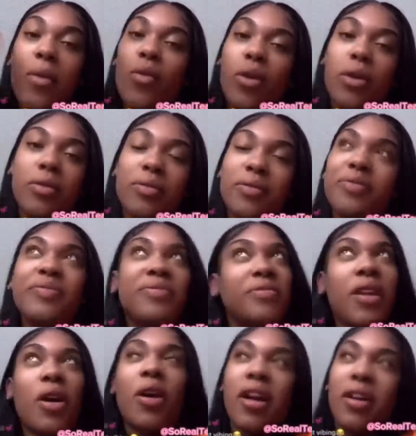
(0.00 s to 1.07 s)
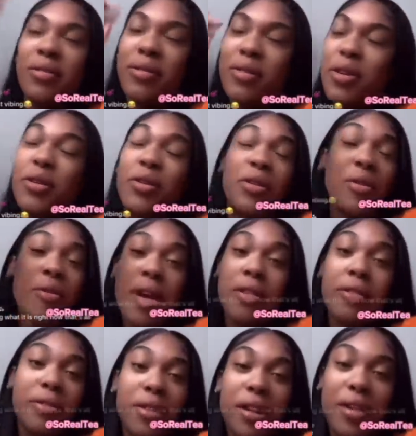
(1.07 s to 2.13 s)
I mean, what? Okay, you, are
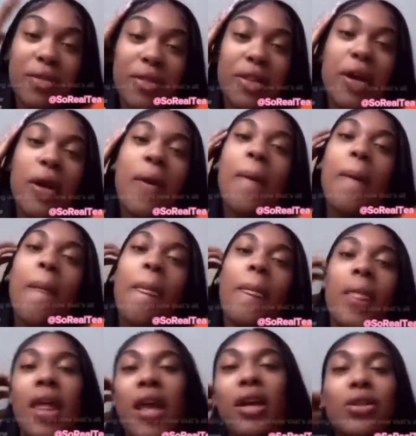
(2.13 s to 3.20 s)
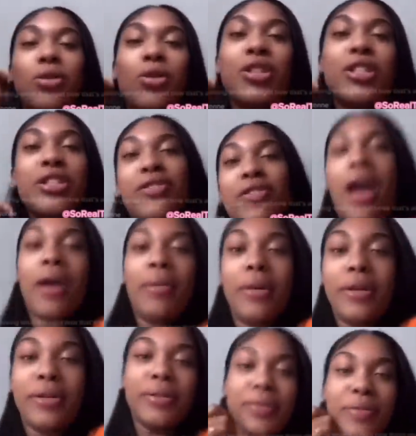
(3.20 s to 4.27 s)
right, whatever. Yes, we're just
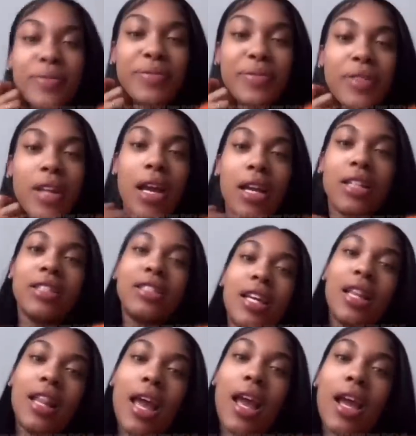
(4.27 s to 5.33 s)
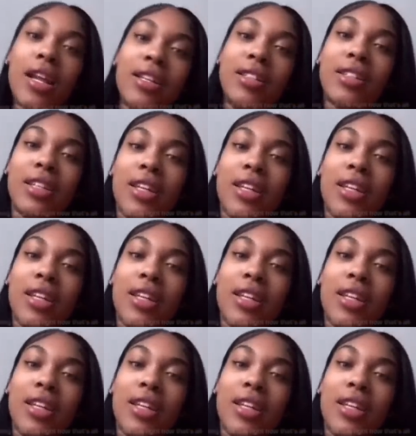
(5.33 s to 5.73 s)
vibing. I can say that.